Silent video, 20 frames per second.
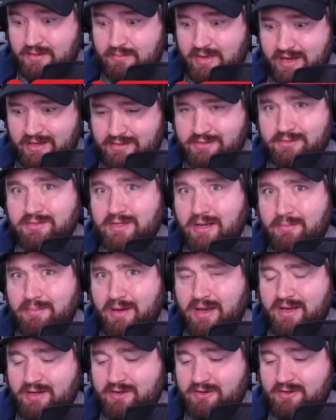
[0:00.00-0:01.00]
Master Set
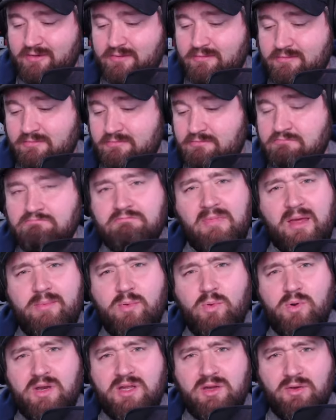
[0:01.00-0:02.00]
binder. Maybe
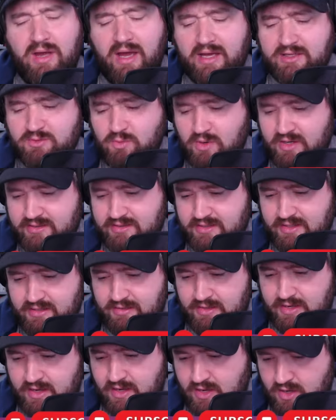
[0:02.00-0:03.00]
one of you guys wants it.
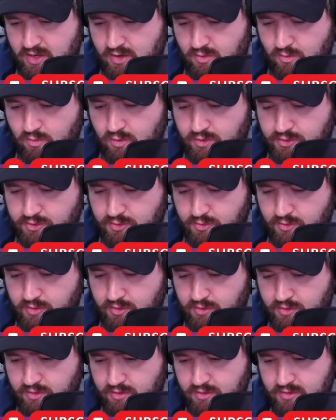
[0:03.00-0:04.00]

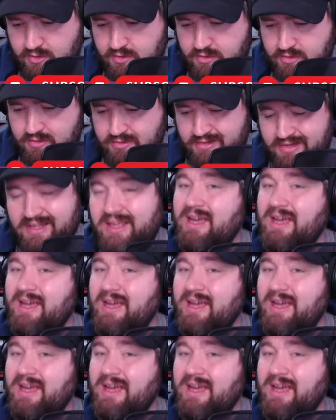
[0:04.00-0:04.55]
Wartortle. Nope.